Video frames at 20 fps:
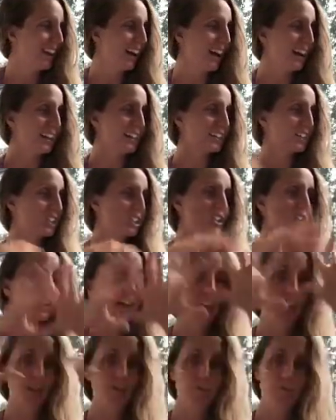And it's just
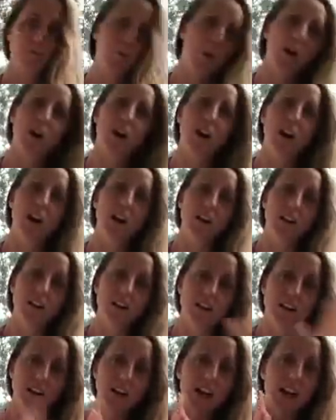like, what?
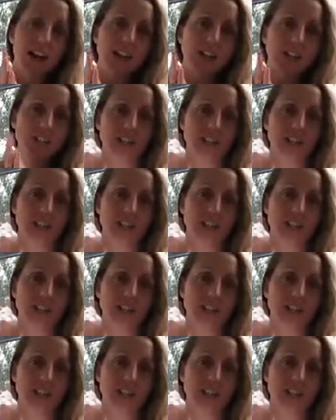And